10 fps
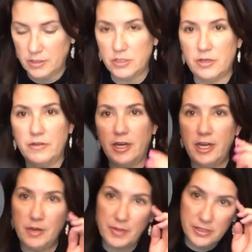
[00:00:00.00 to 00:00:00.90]
So I've cut
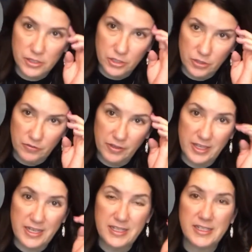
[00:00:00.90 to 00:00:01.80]
out my circle for
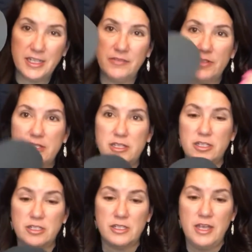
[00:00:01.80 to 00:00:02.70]
the inside of his
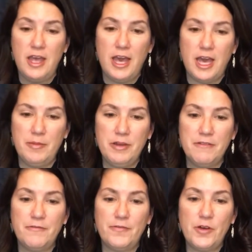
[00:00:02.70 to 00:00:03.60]
ears. I'm going
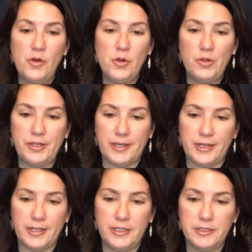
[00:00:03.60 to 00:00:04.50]
to fold
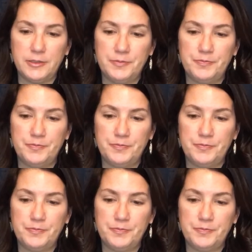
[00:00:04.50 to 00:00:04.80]
it,